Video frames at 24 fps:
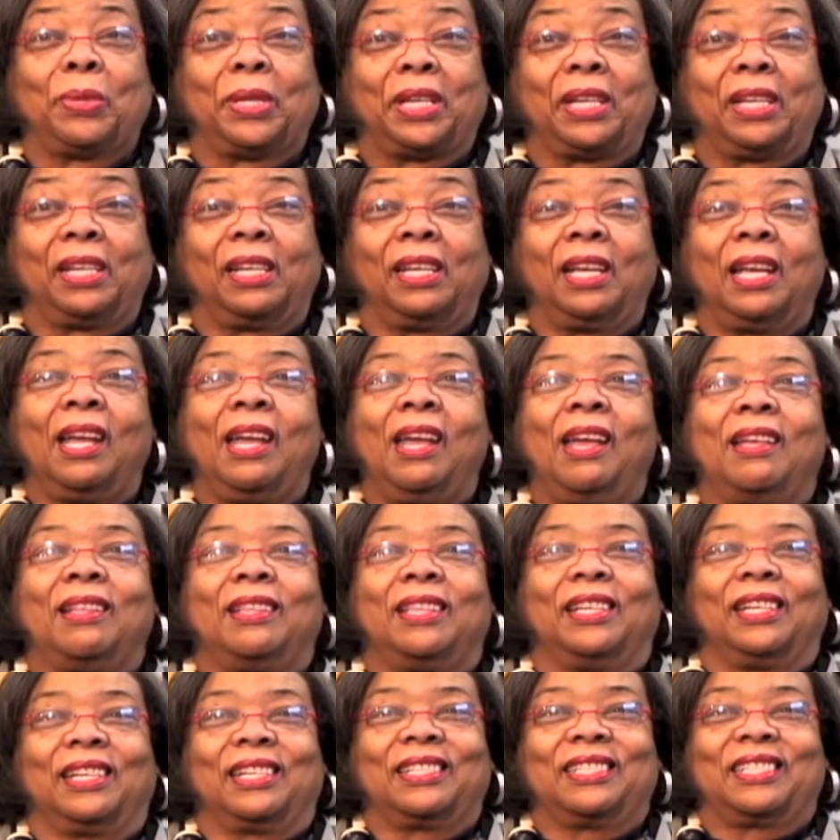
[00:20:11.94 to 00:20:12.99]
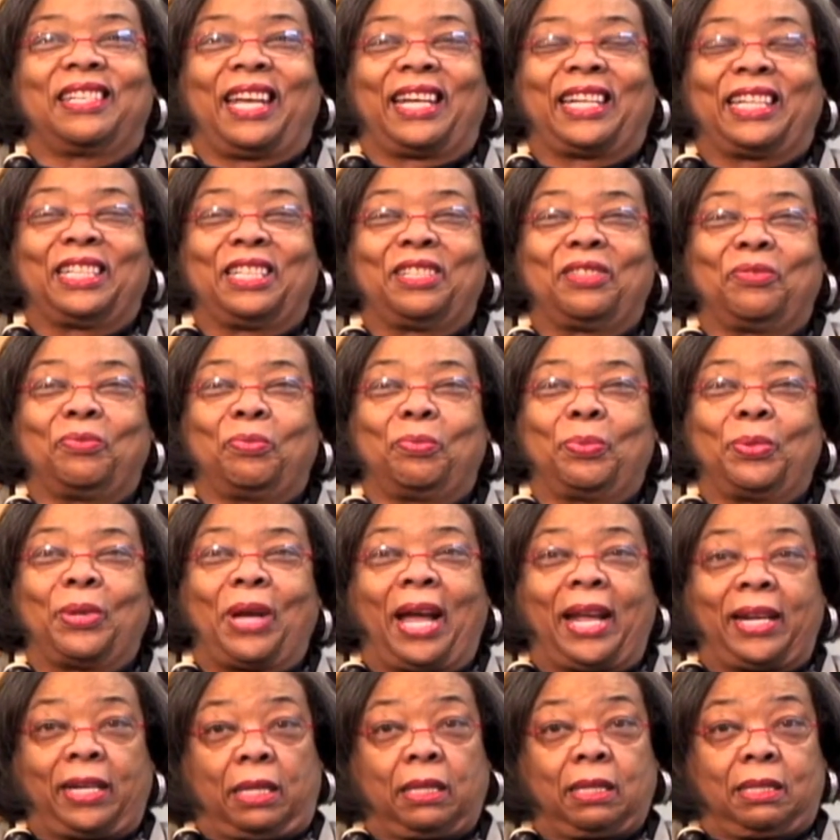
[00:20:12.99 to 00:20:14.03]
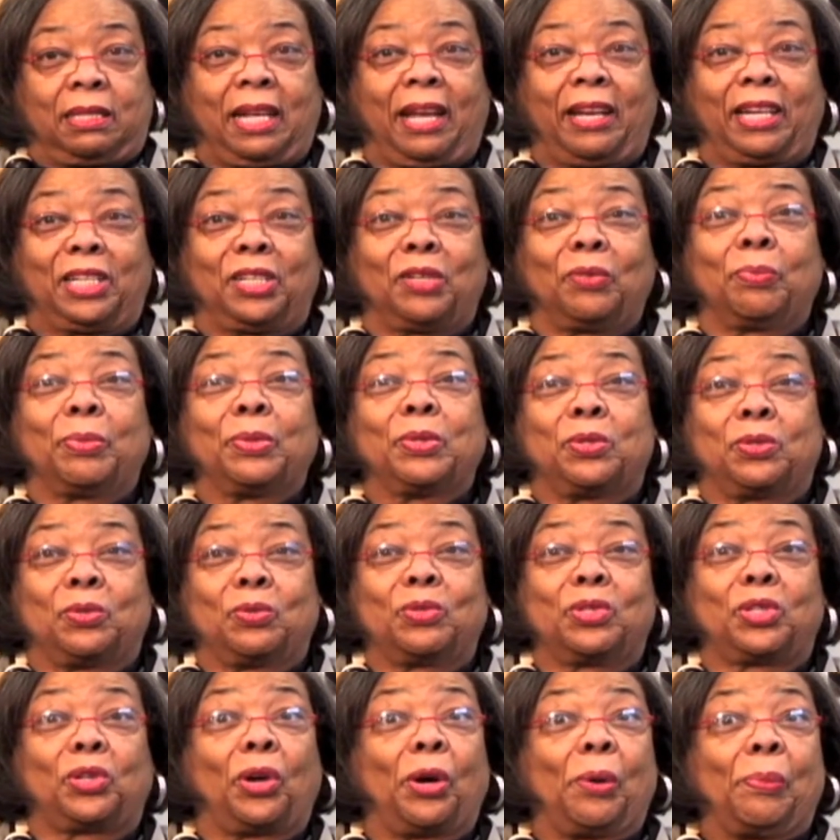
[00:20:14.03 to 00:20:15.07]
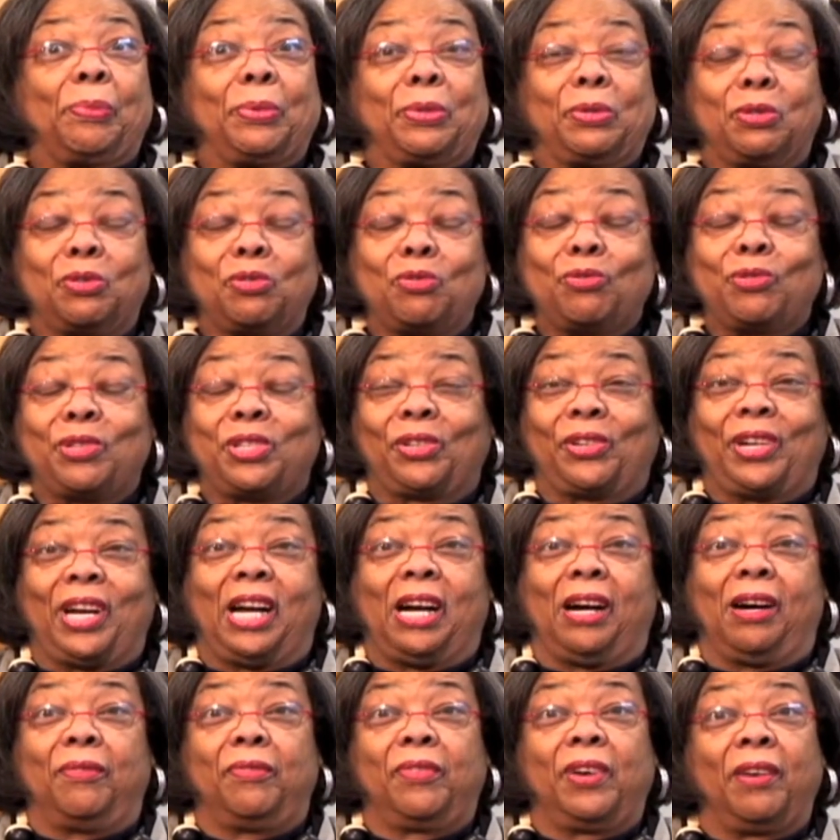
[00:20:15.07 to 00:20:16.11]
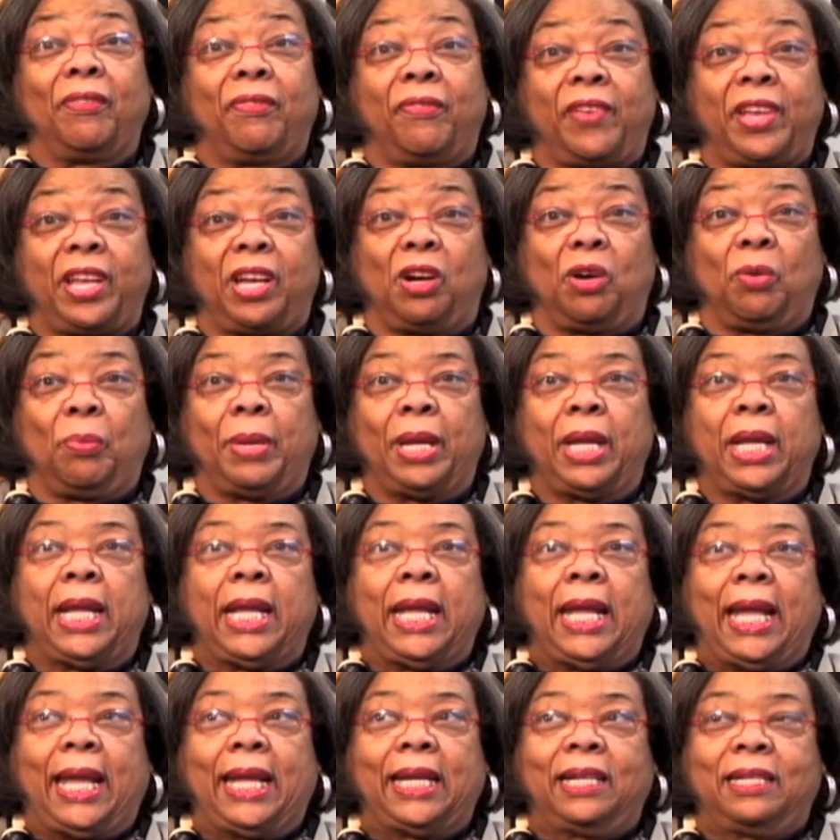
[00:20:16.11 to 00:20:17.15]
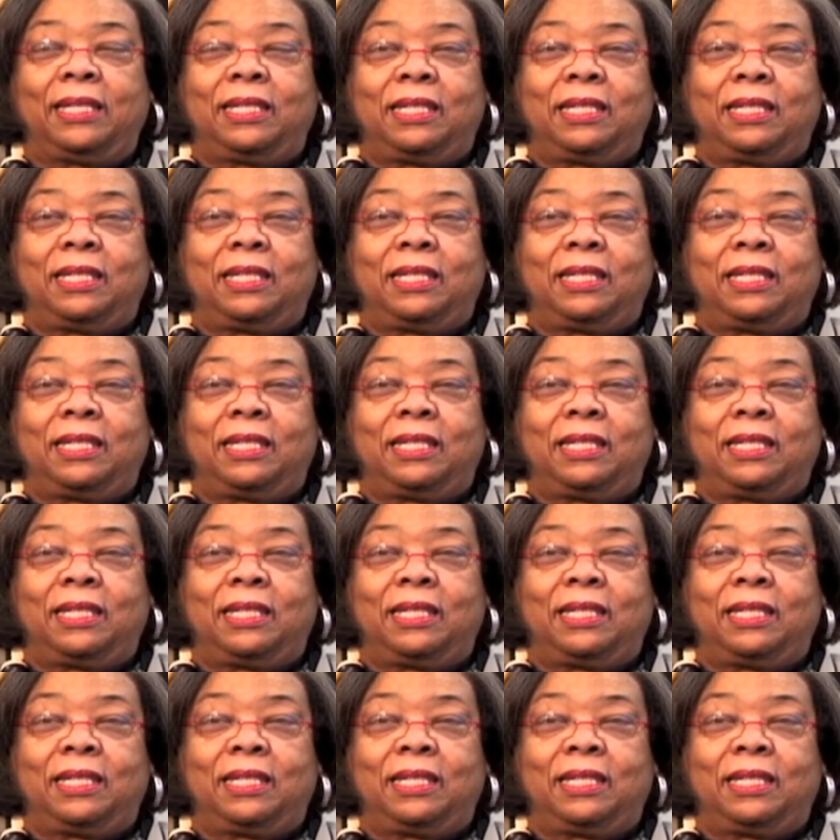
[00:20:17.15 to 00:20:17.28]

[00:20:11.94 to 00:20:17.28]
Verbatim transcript: be the an executive producer or producer of a film. It